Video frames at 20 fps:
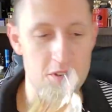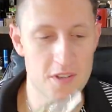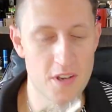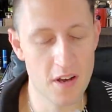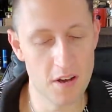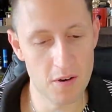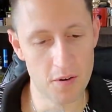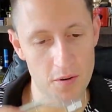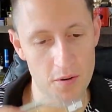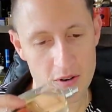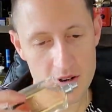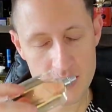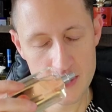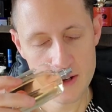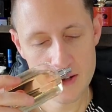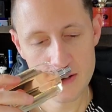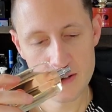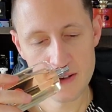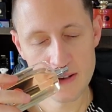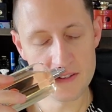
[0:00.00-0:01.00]
so
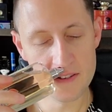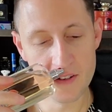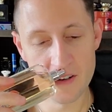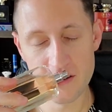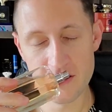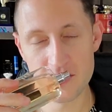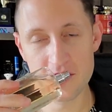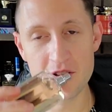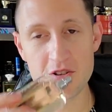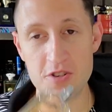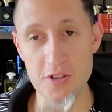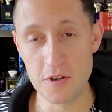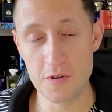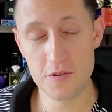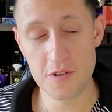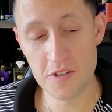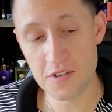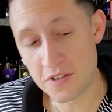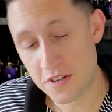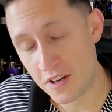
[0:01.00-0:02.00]
as long as the
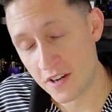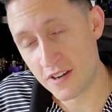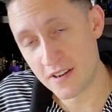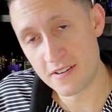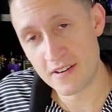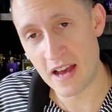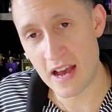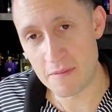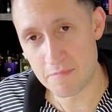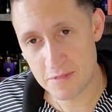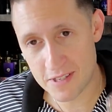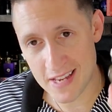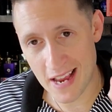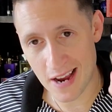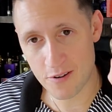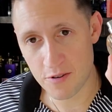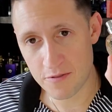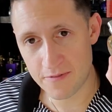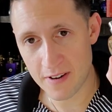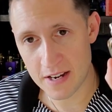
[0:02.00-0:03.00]
juice is good, I'm
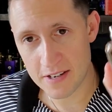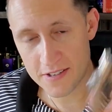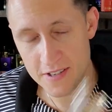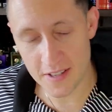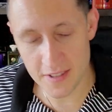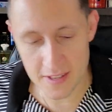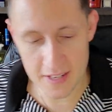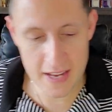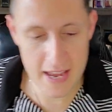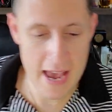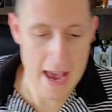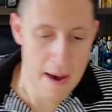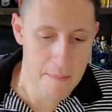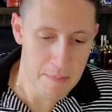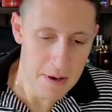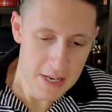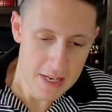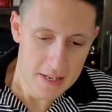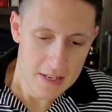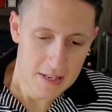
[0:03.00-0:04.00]
sacrificing the
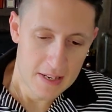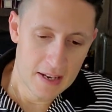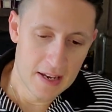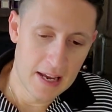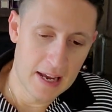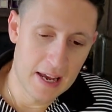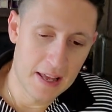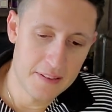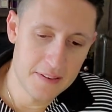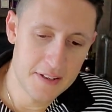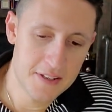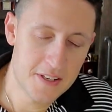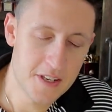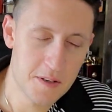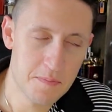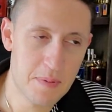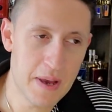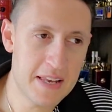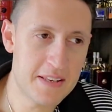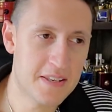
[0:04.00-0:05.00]
cap. And this
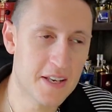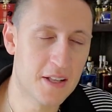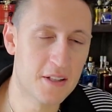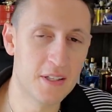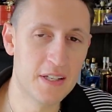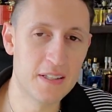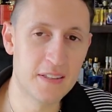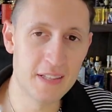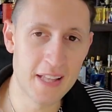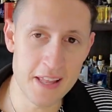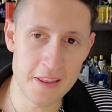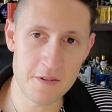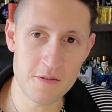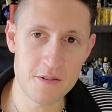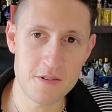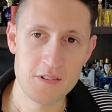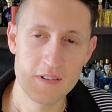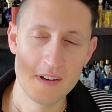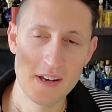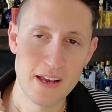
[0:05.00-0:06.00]
is basically
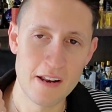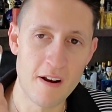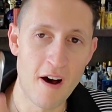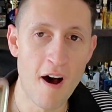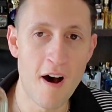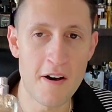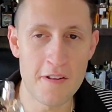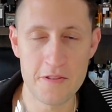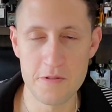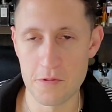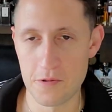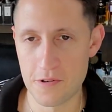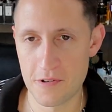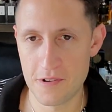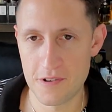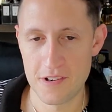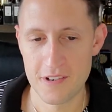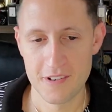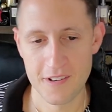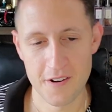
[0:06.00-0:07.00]
leather and
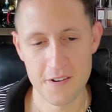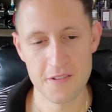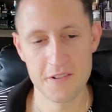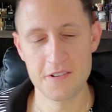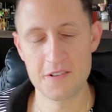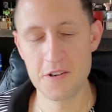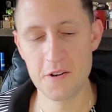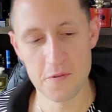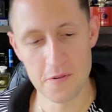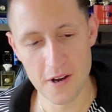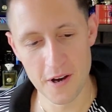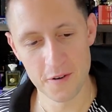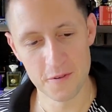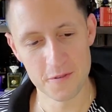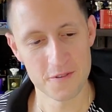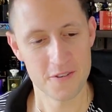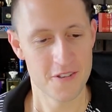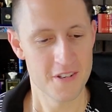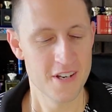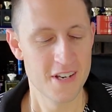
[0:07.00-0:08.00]
hawthorn are the two
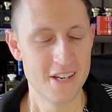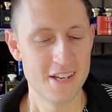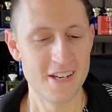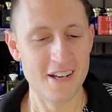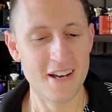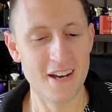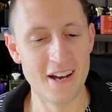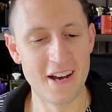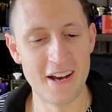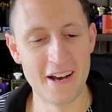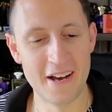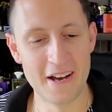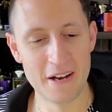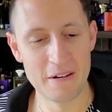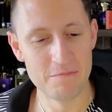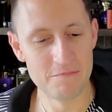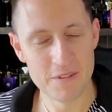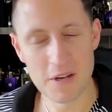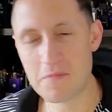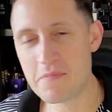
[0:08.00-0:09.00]
notes.
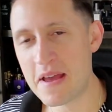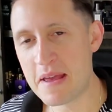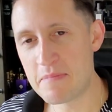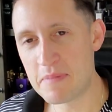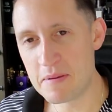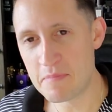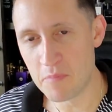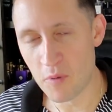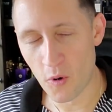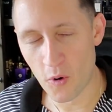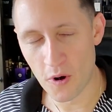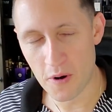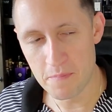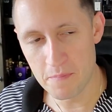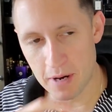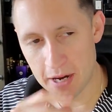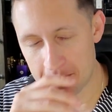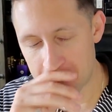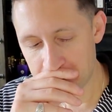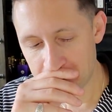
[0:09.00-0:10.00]
Um, there may be more,
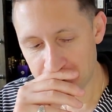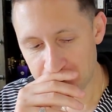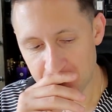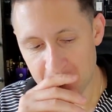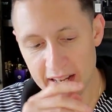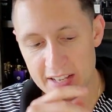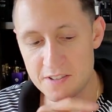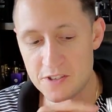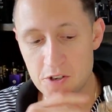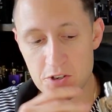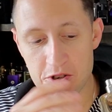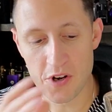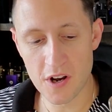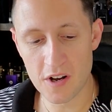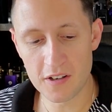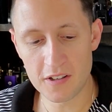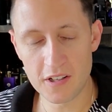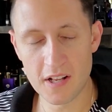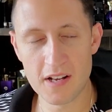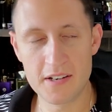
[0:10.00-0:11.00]
but it's a
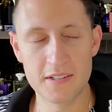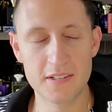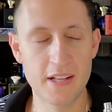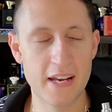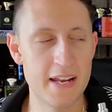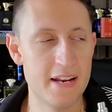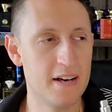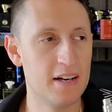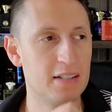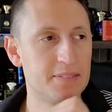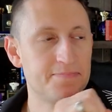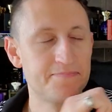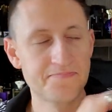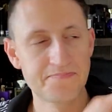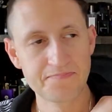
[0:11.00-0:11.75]
Jean-Claude Ellena.